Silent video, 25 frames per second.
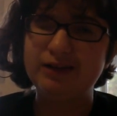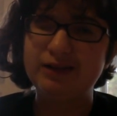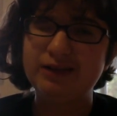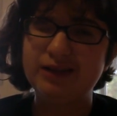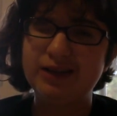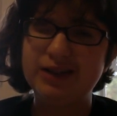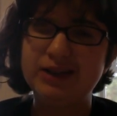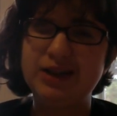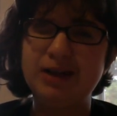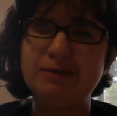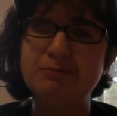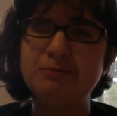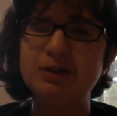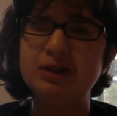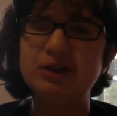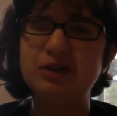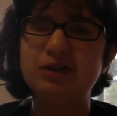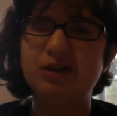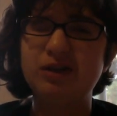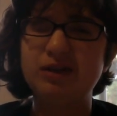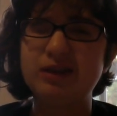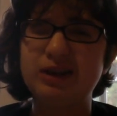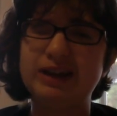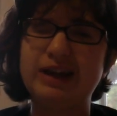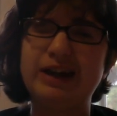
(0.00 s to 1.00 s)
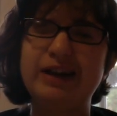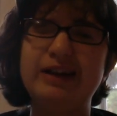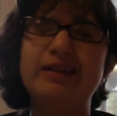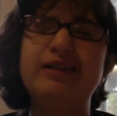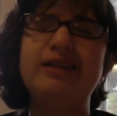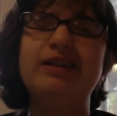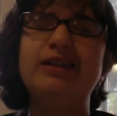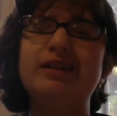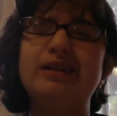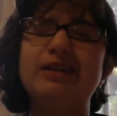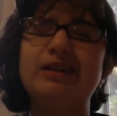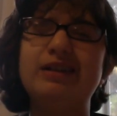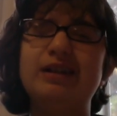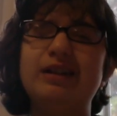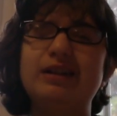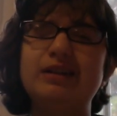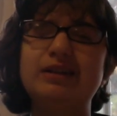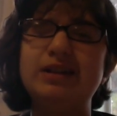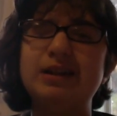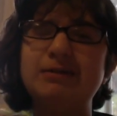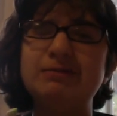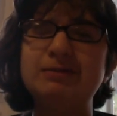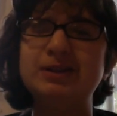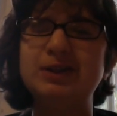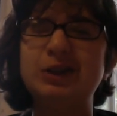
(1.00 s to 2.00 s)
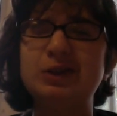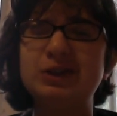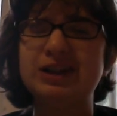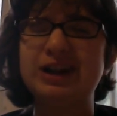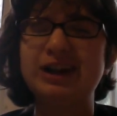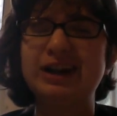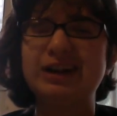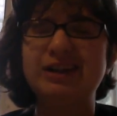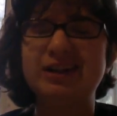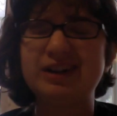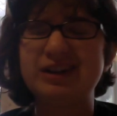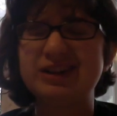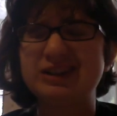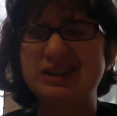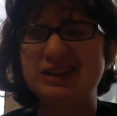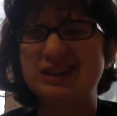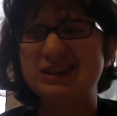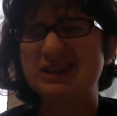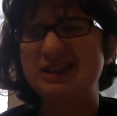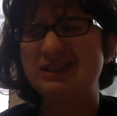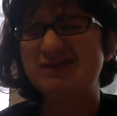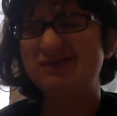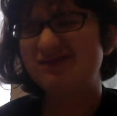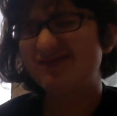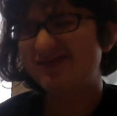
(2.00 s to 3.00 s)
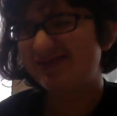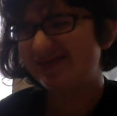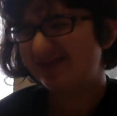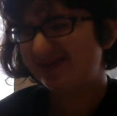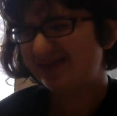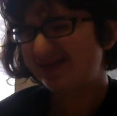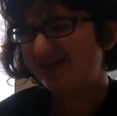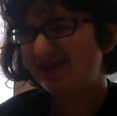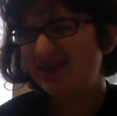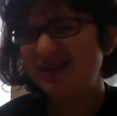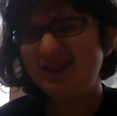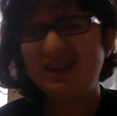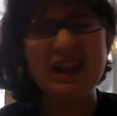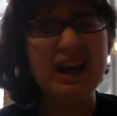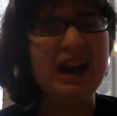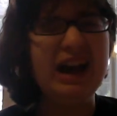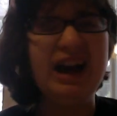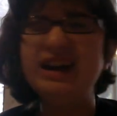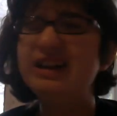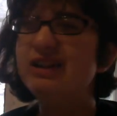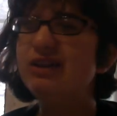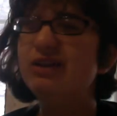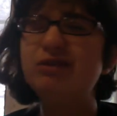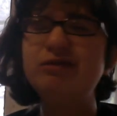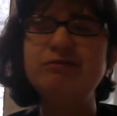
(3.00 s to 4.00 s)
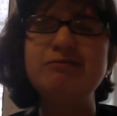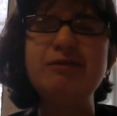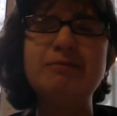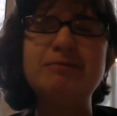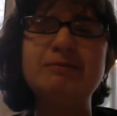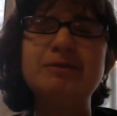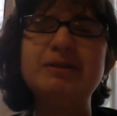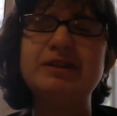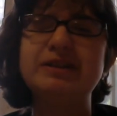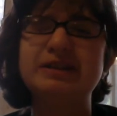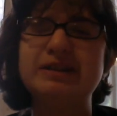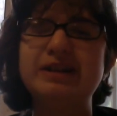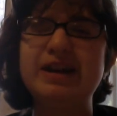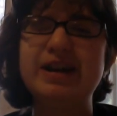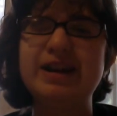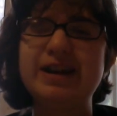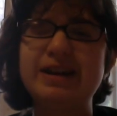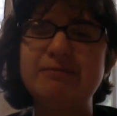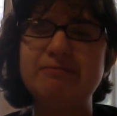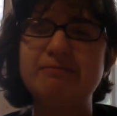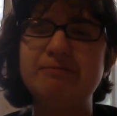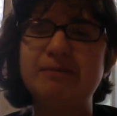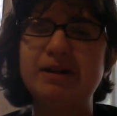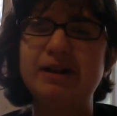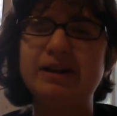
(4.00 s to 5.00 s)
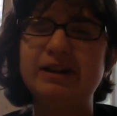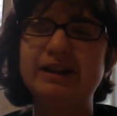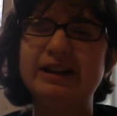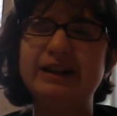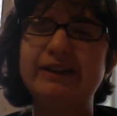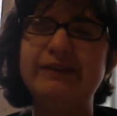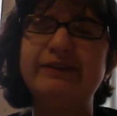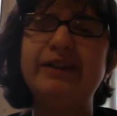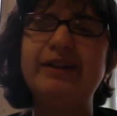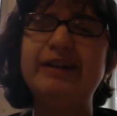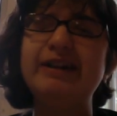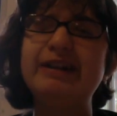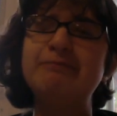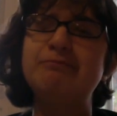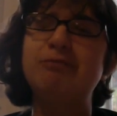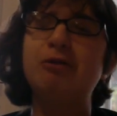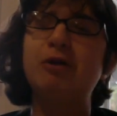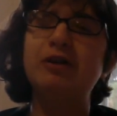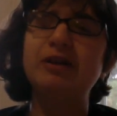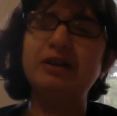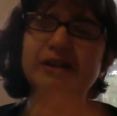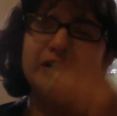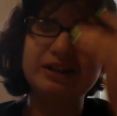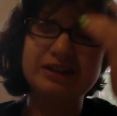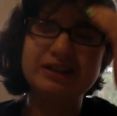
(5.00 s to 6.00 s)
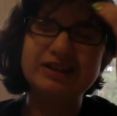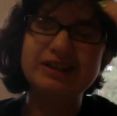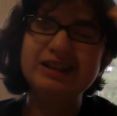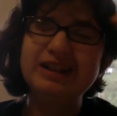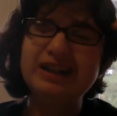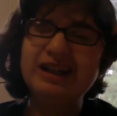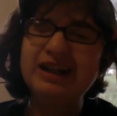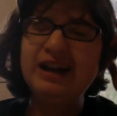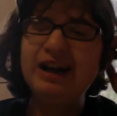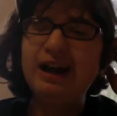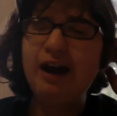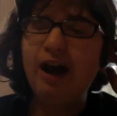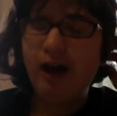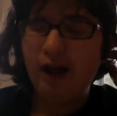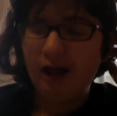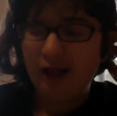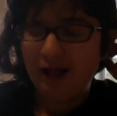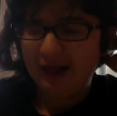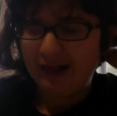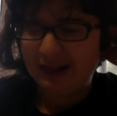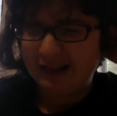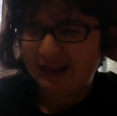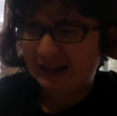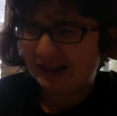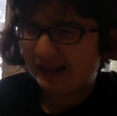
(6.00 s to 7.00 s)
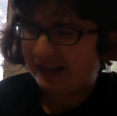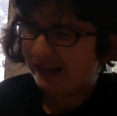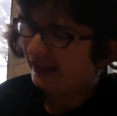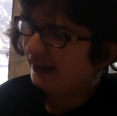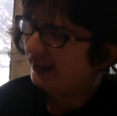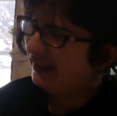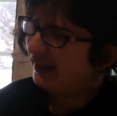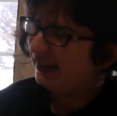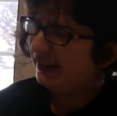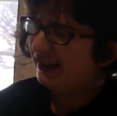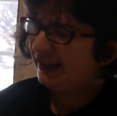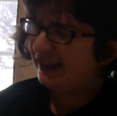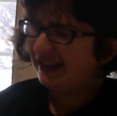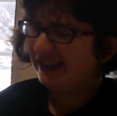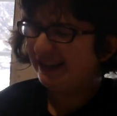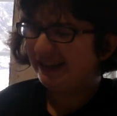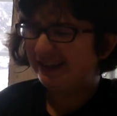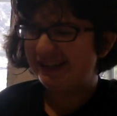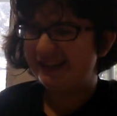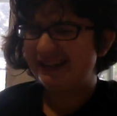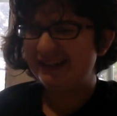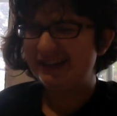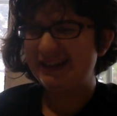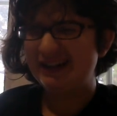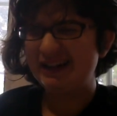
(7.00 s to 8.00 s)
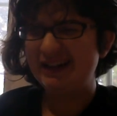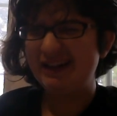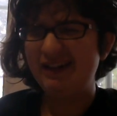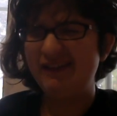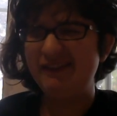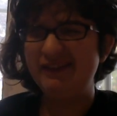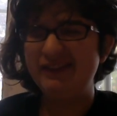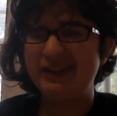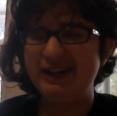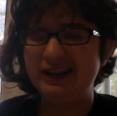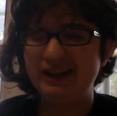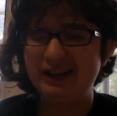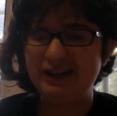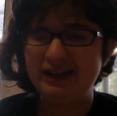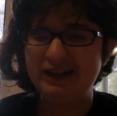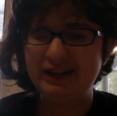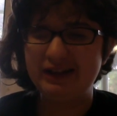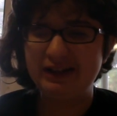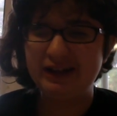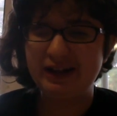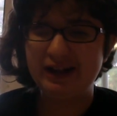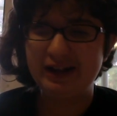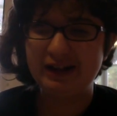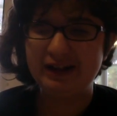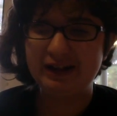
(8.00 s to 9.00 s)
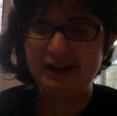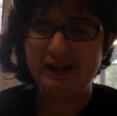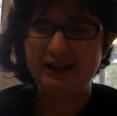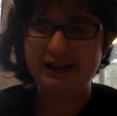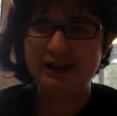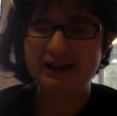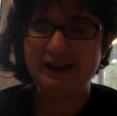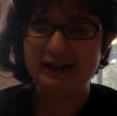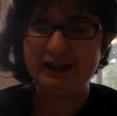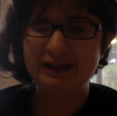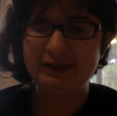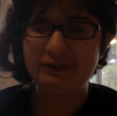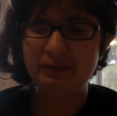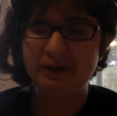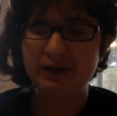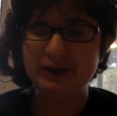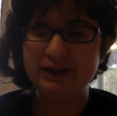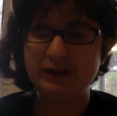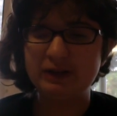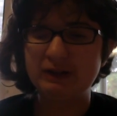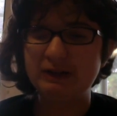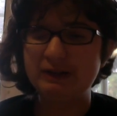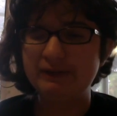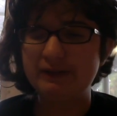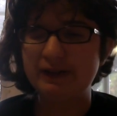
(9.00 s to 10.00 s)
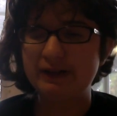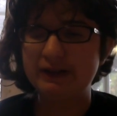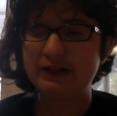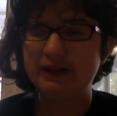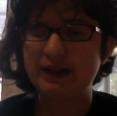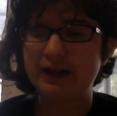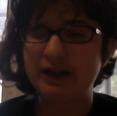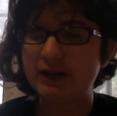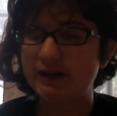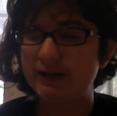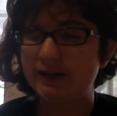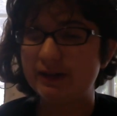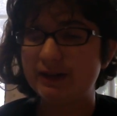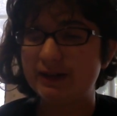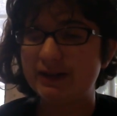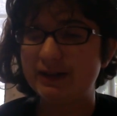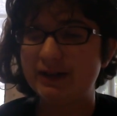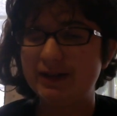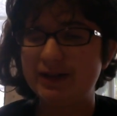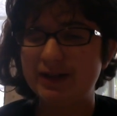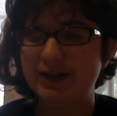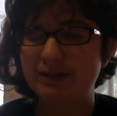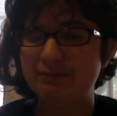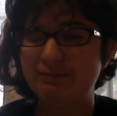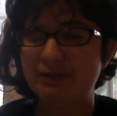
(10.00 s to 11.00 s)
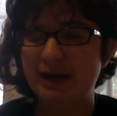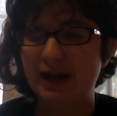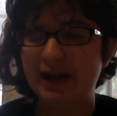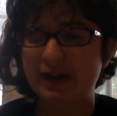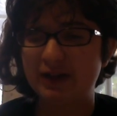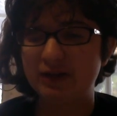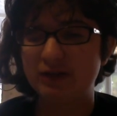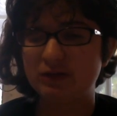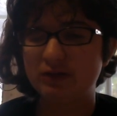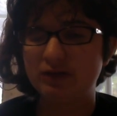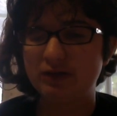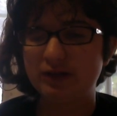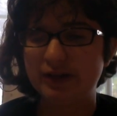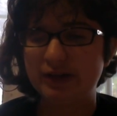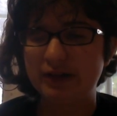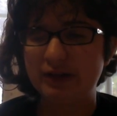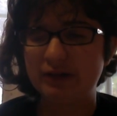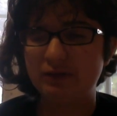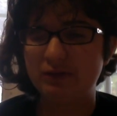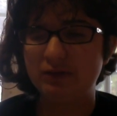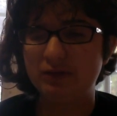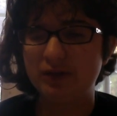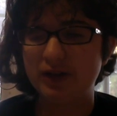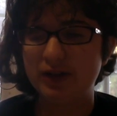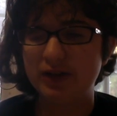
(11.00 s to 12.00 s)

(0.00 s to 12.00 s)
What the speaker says: Dumbledore character. I don't remember his name, but he's very important. He comes in and like he wants to investigate Clary's backstory and